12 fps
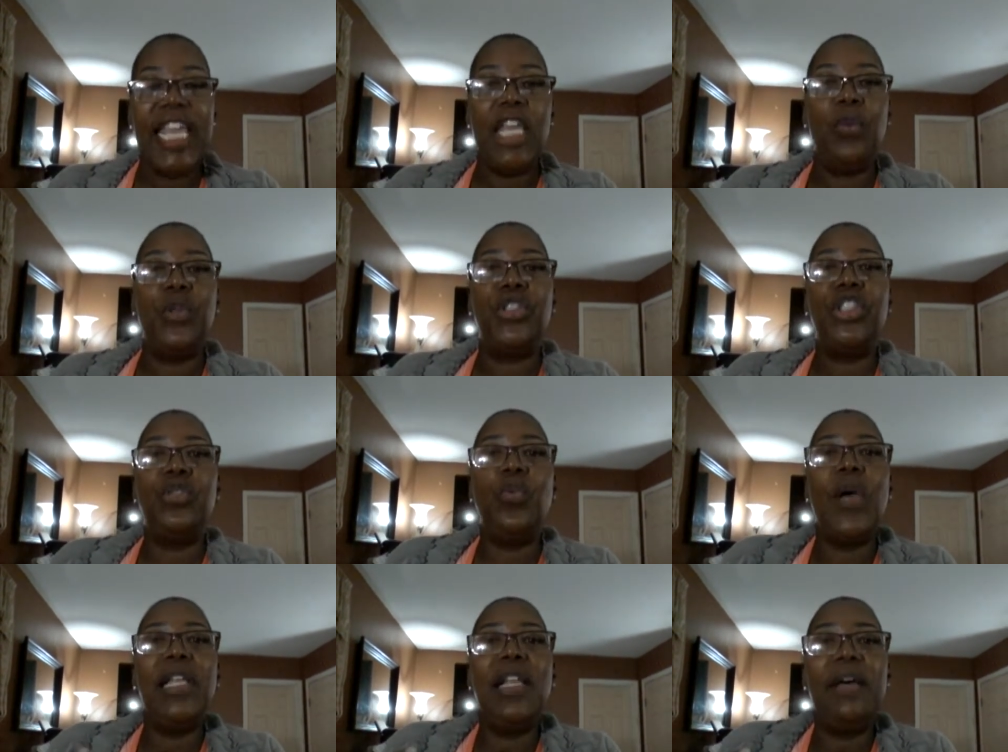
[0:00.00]
it will
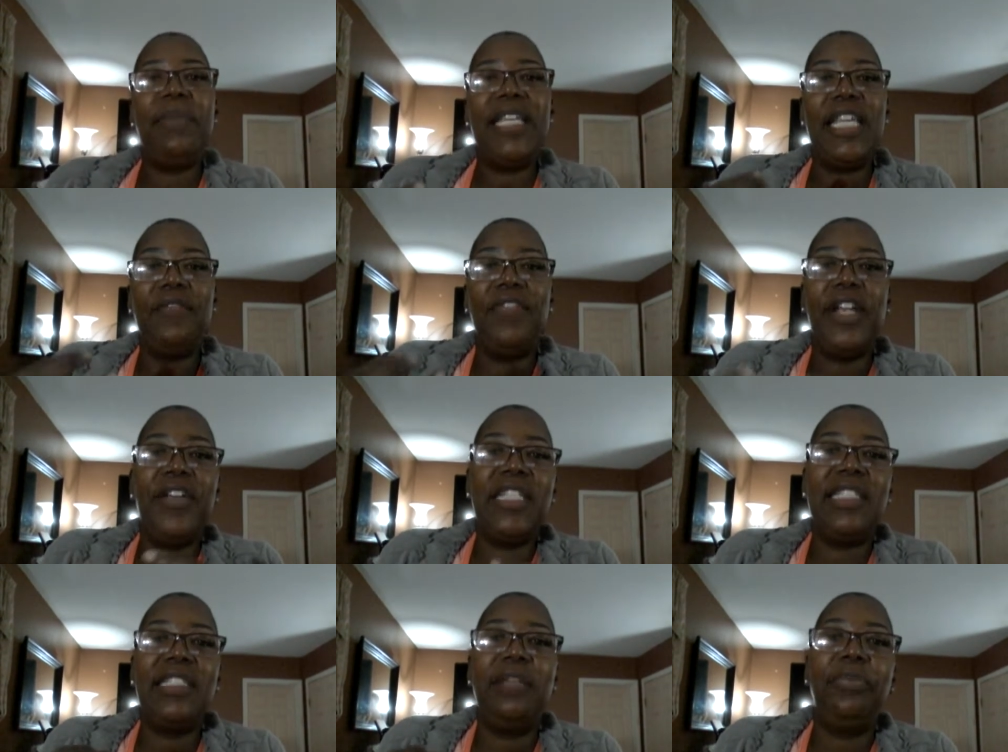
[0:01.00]
swell up and get very
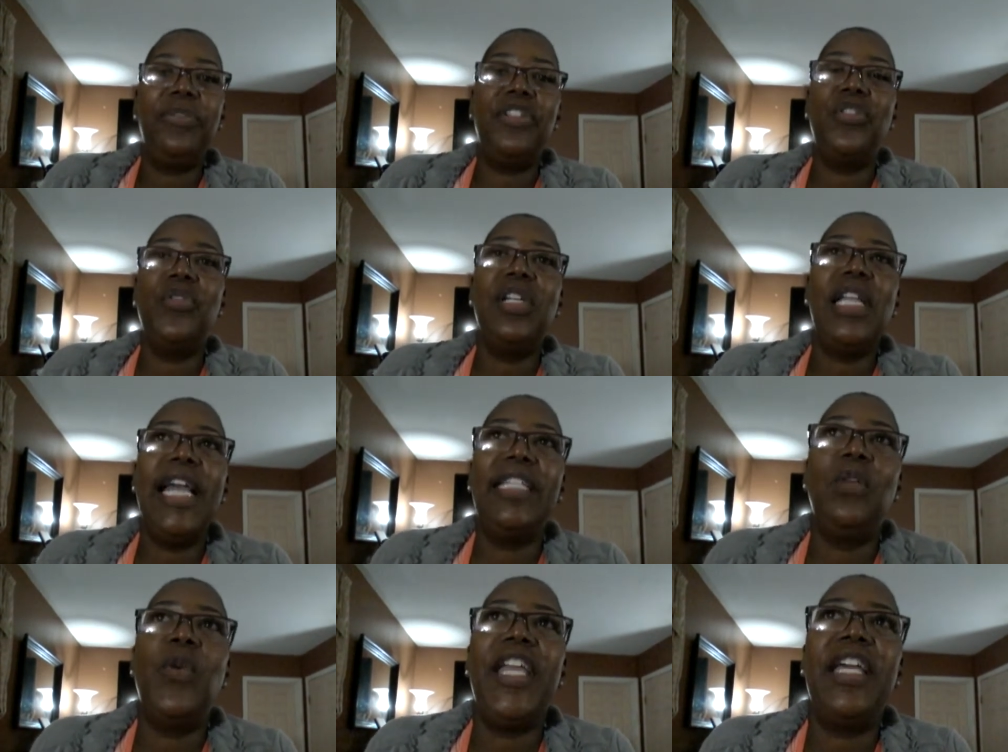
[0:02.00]
slippery, sort of like
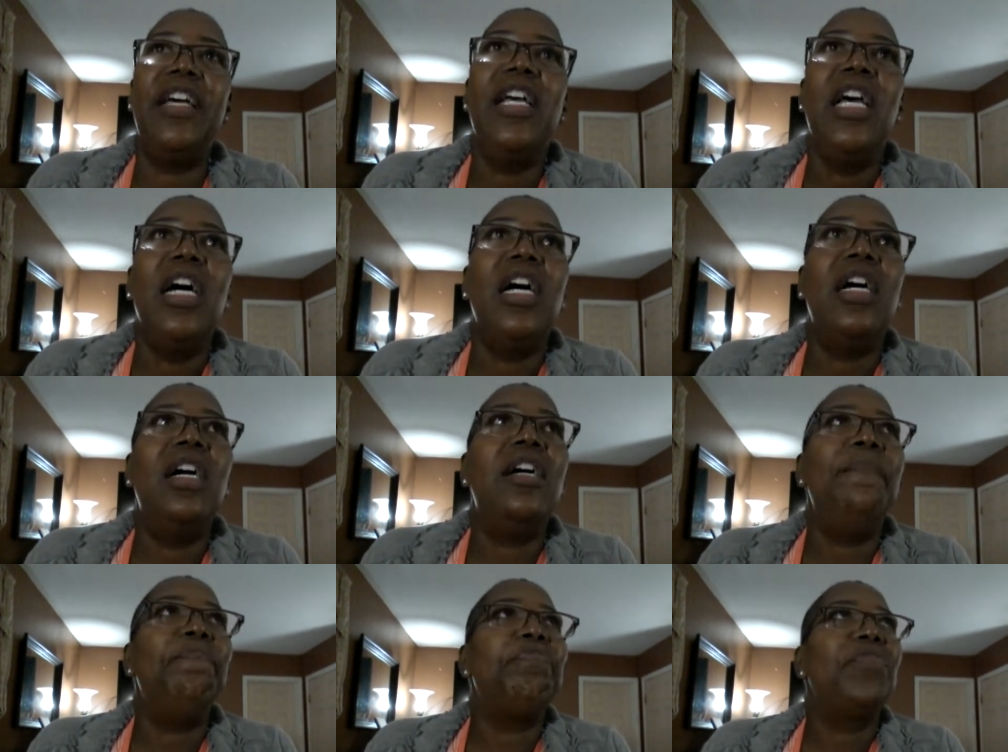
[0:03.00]
the way a,
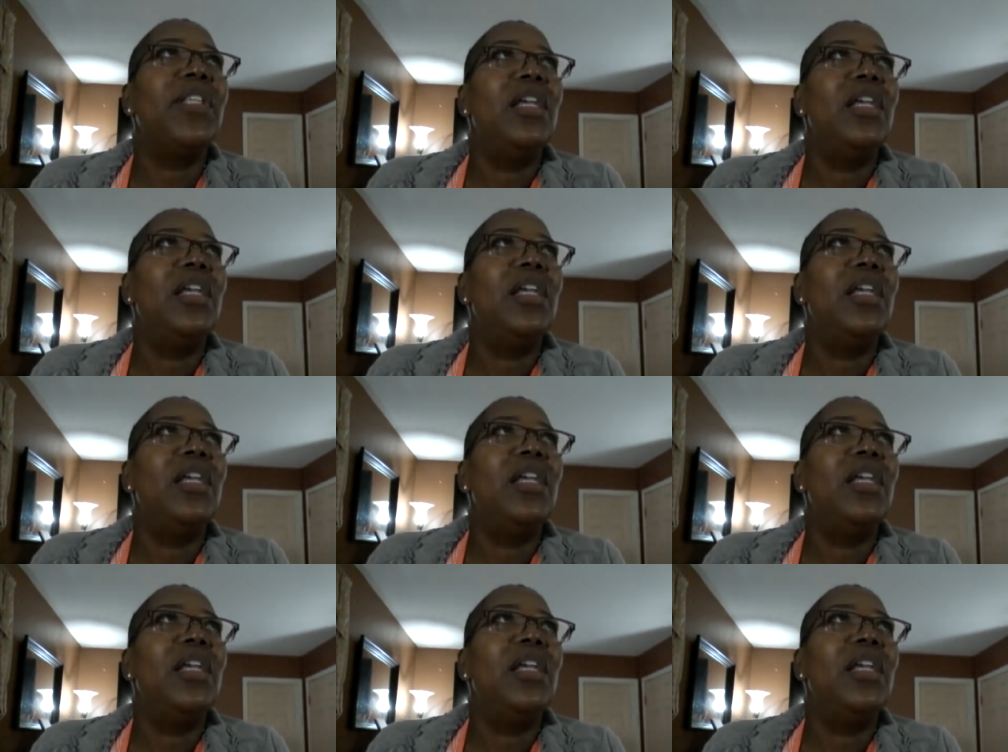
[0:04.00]
um,